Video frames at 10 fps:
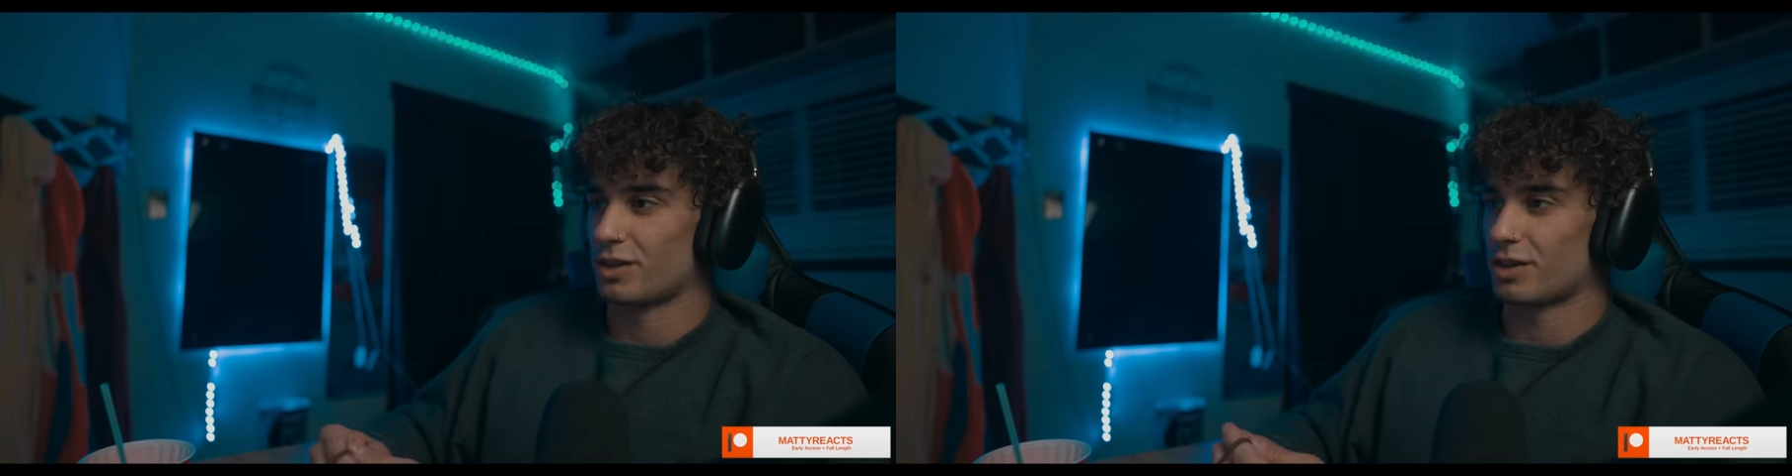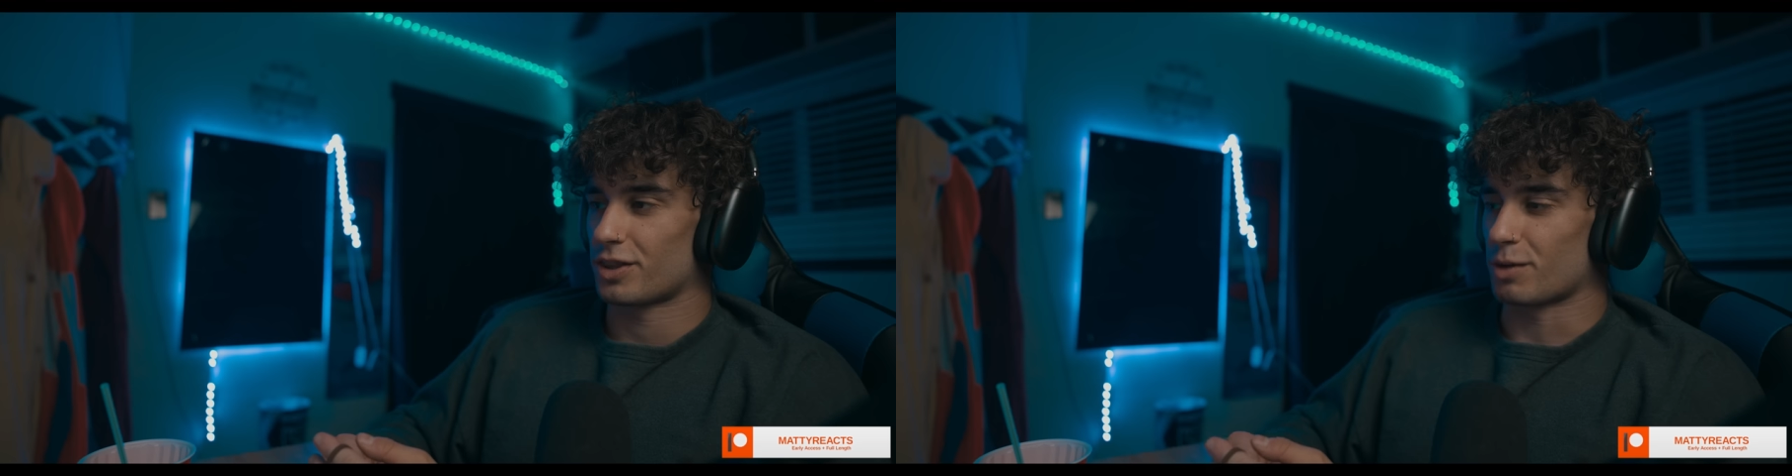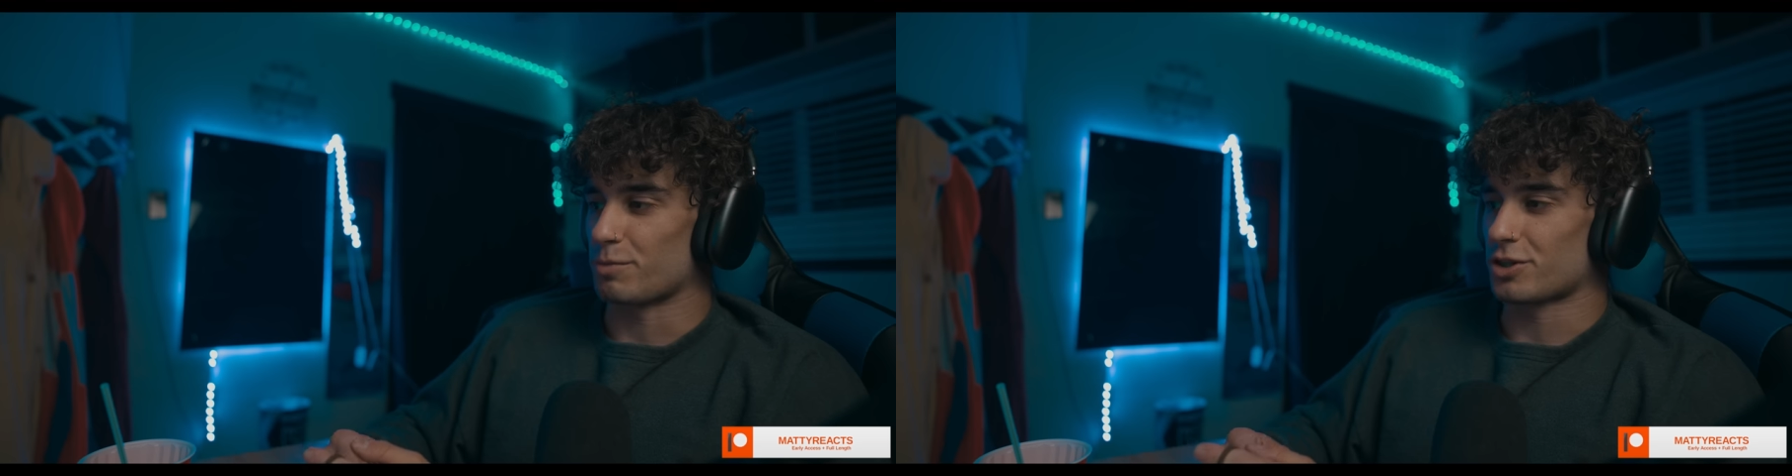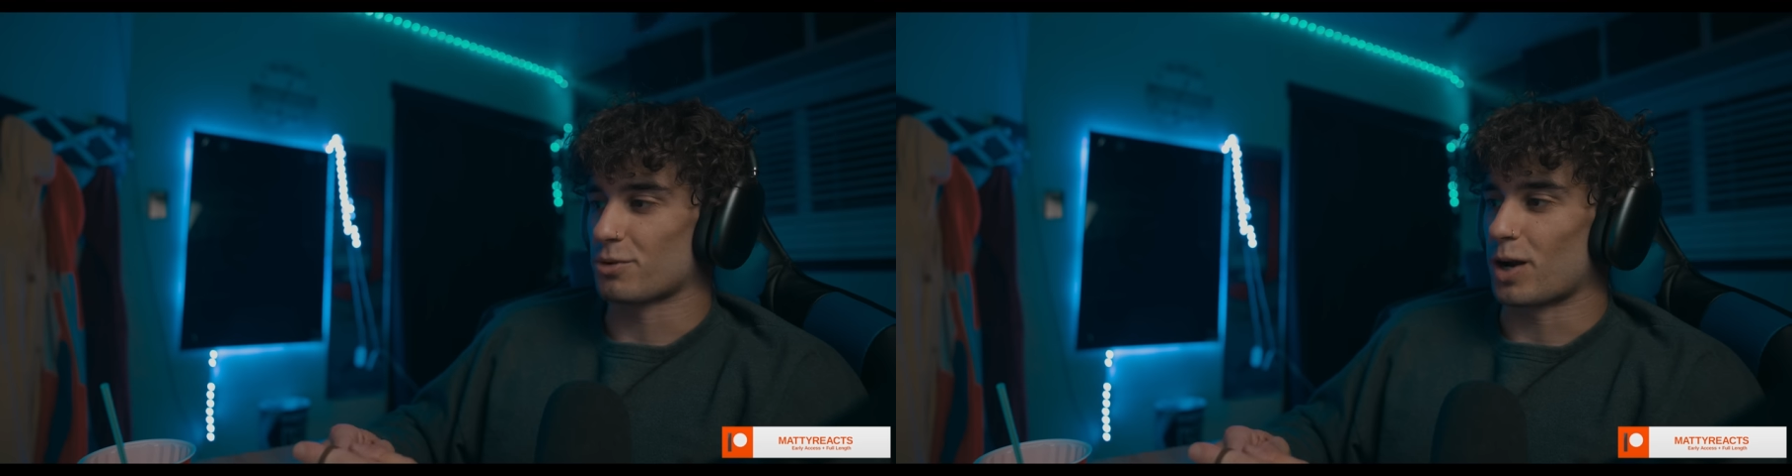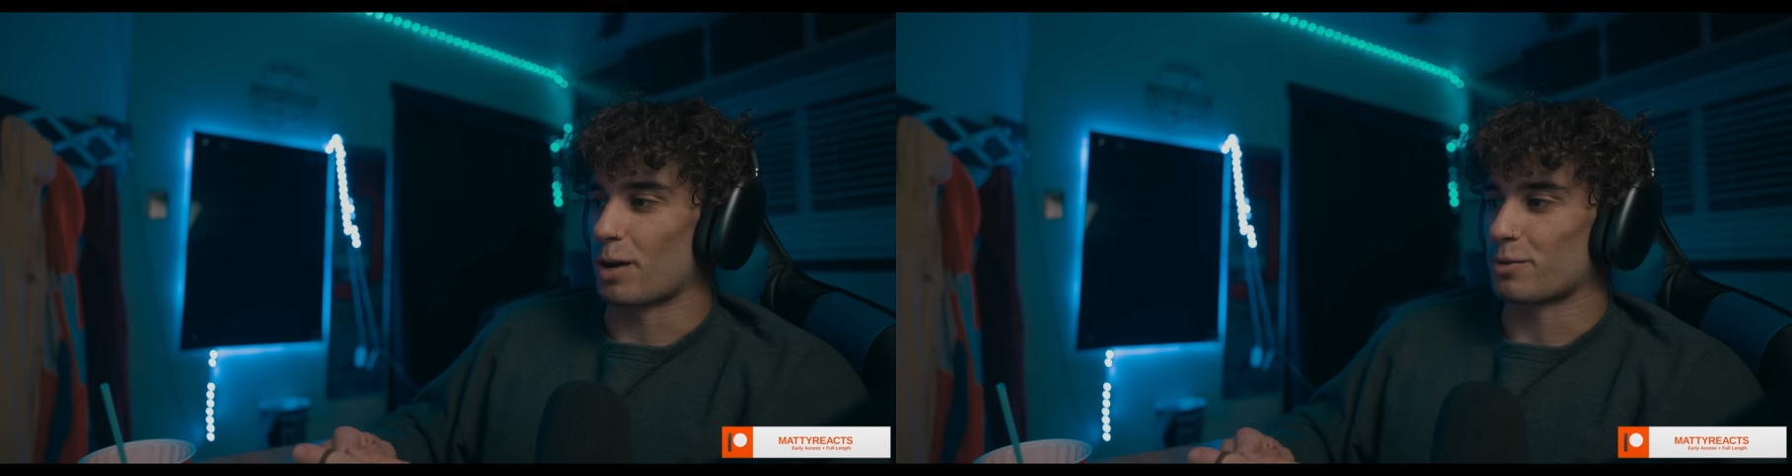That means the
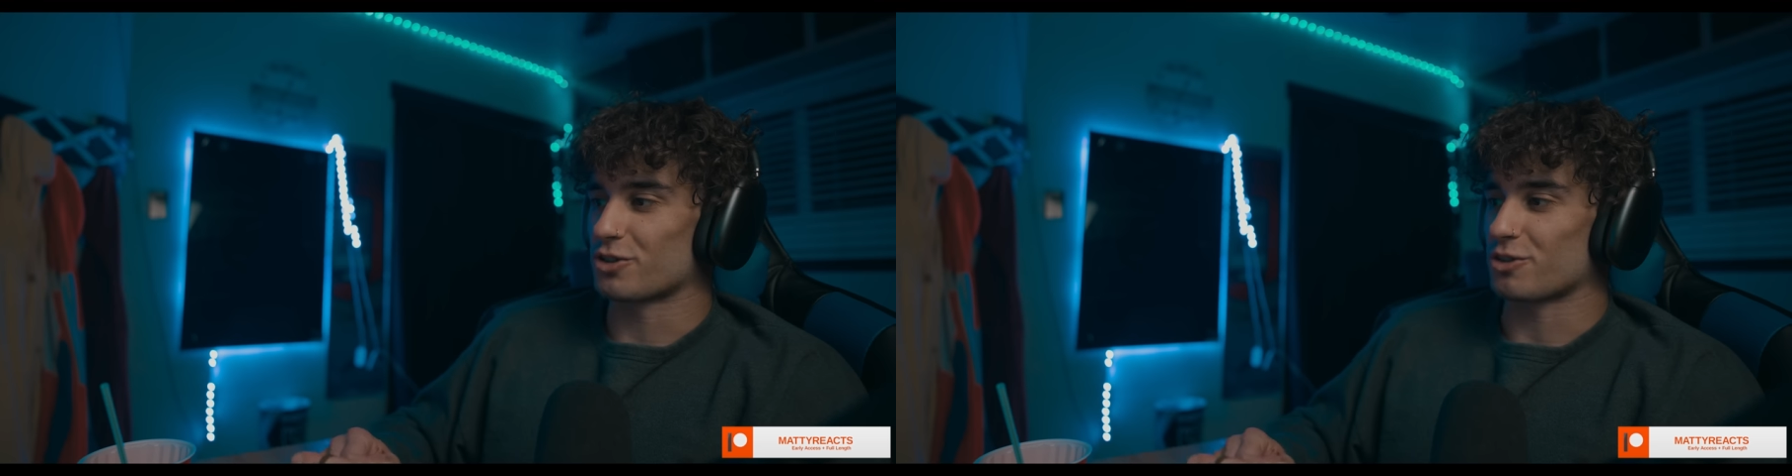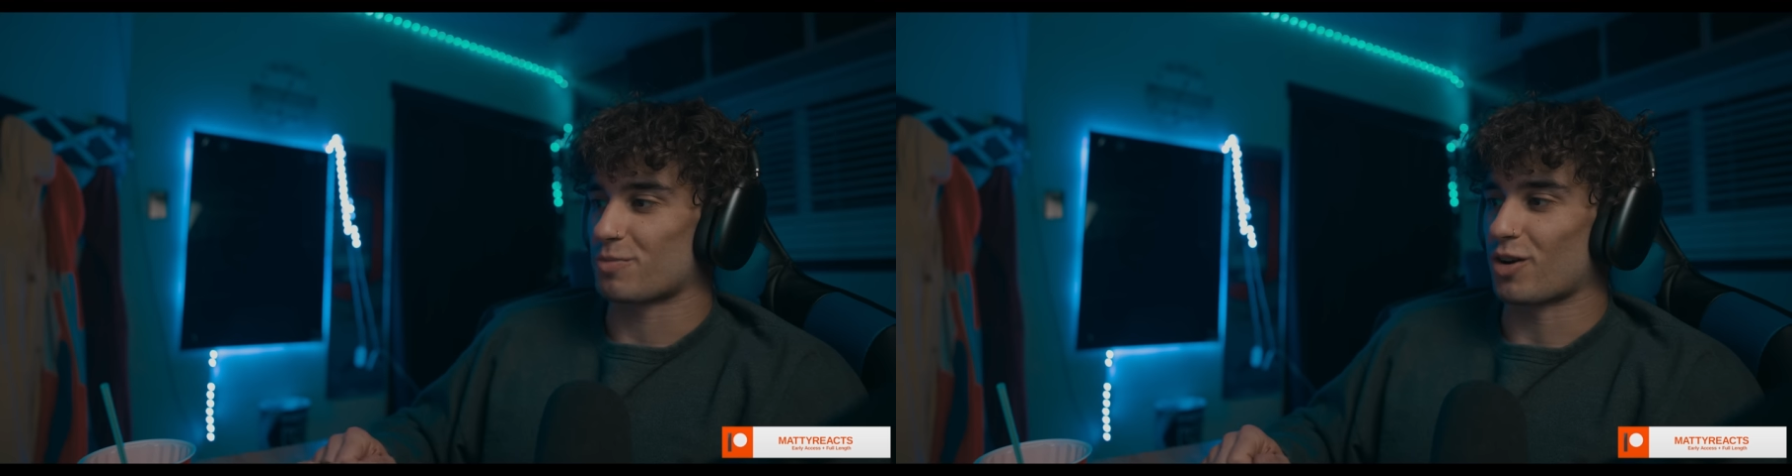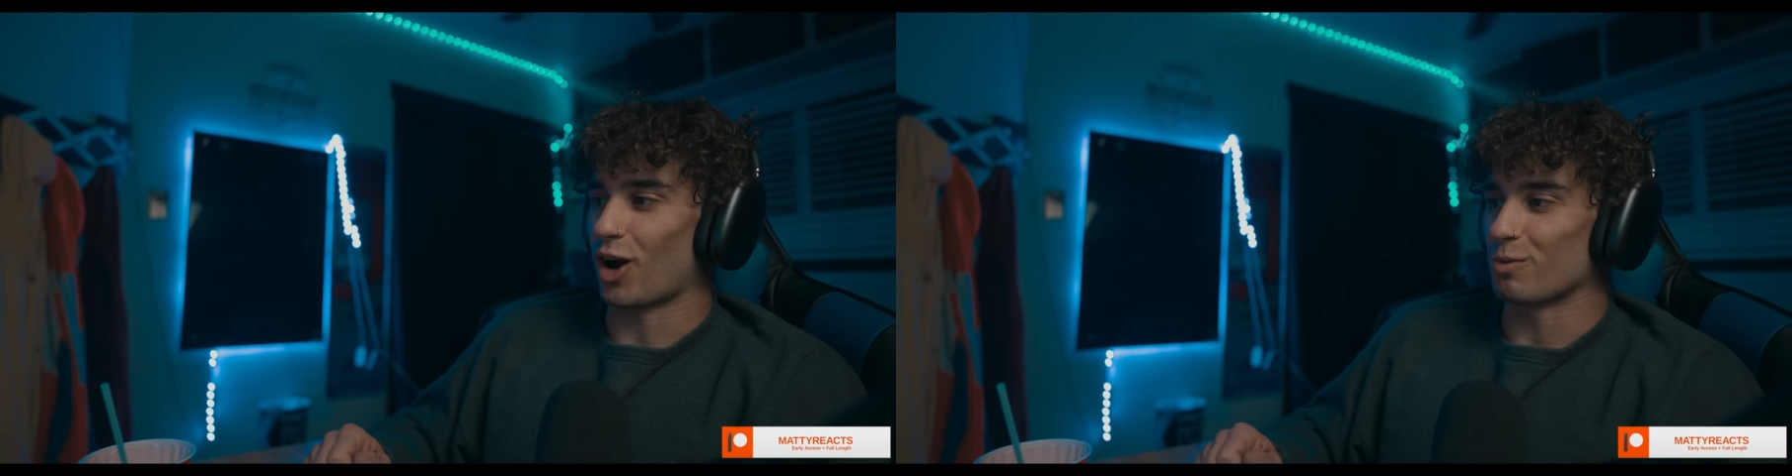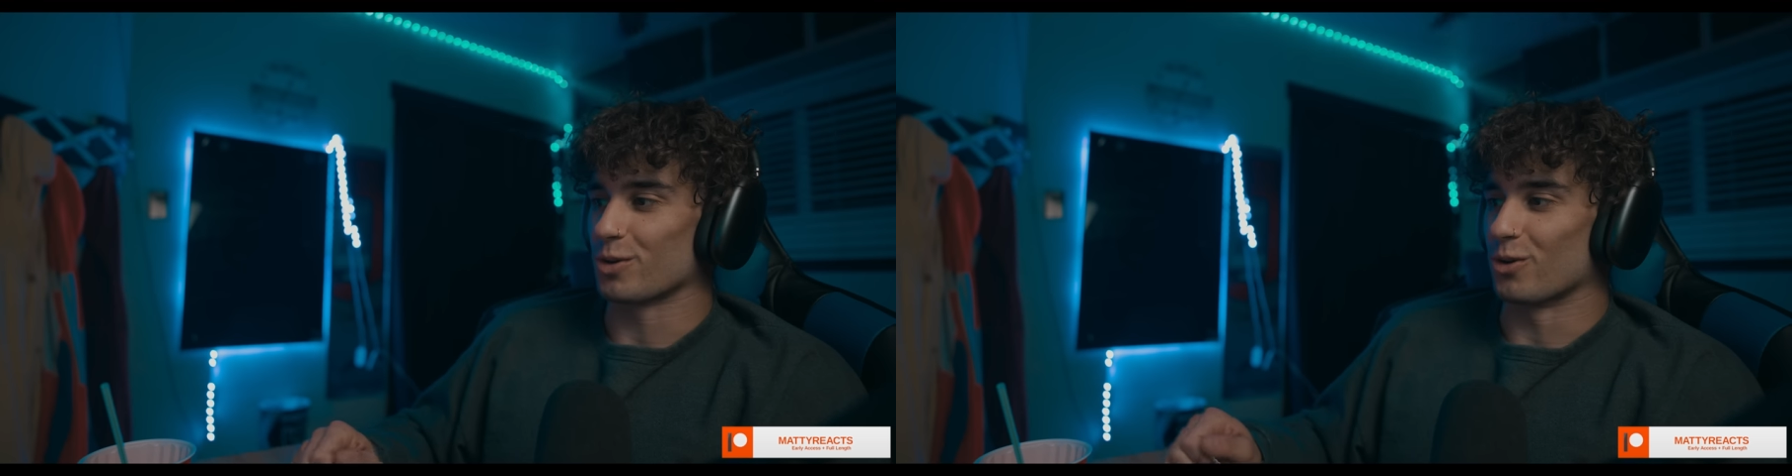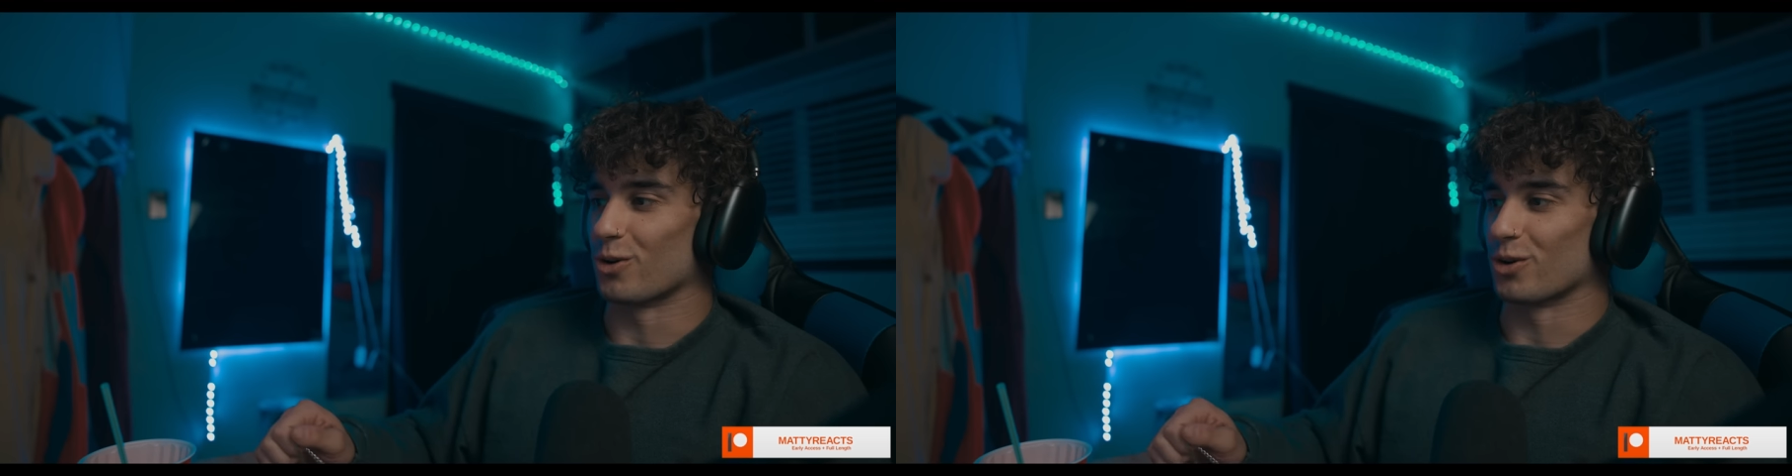raptors have probably
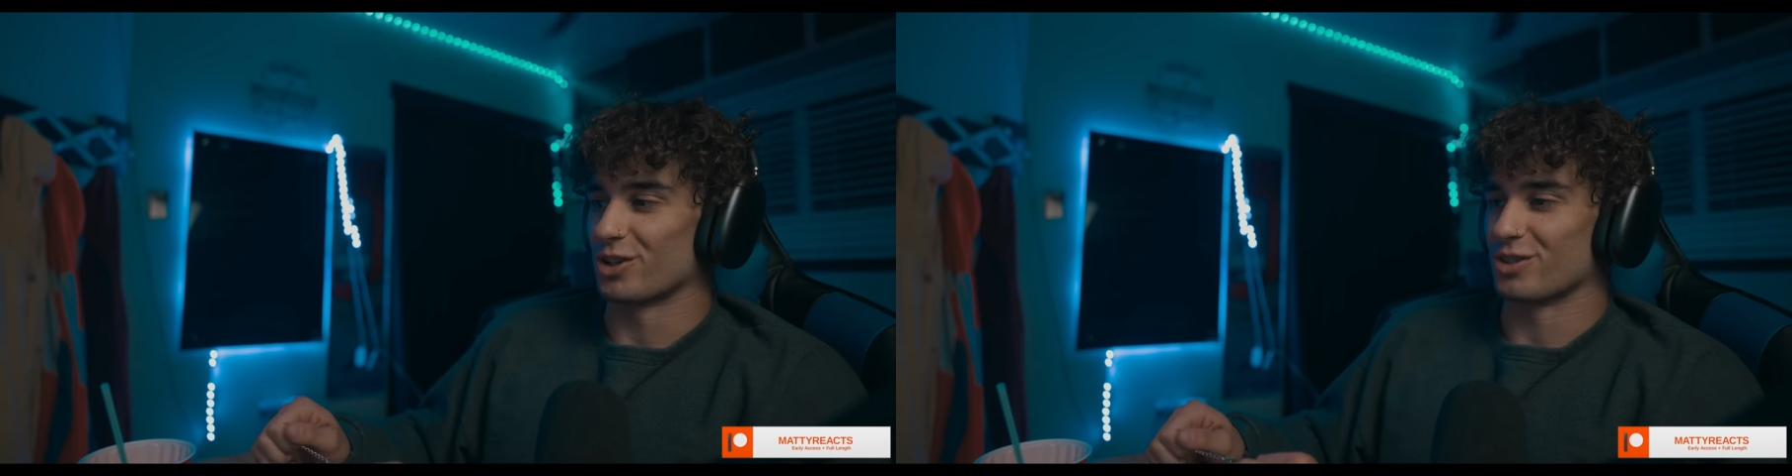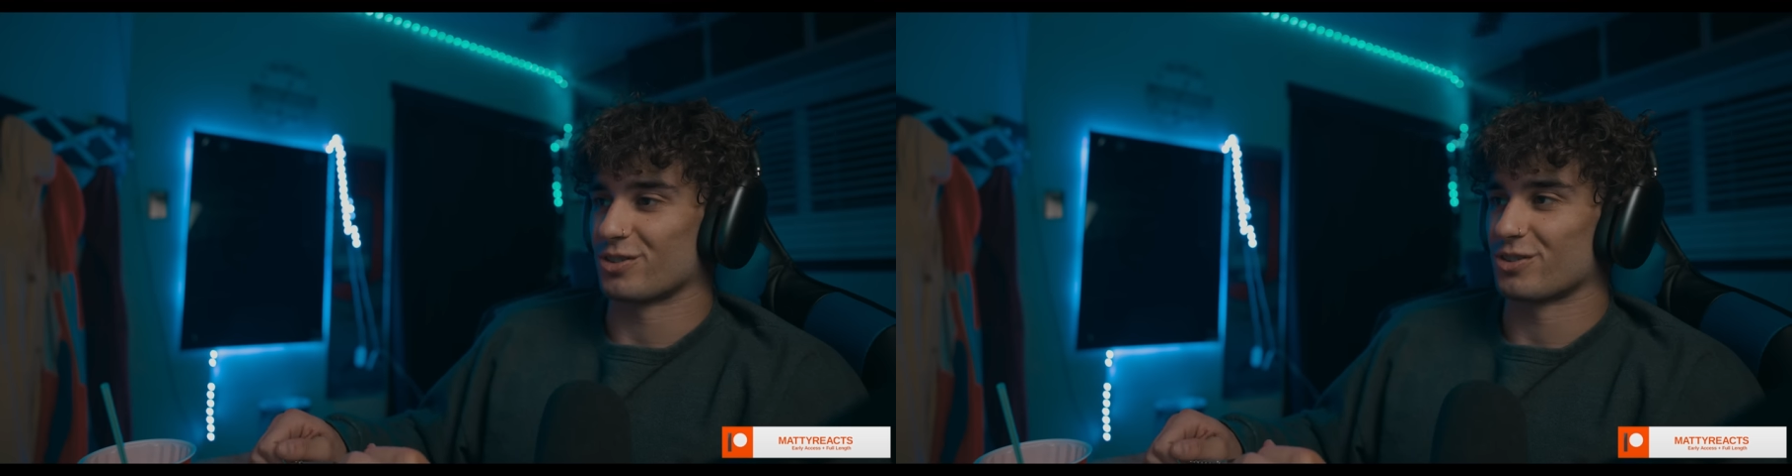already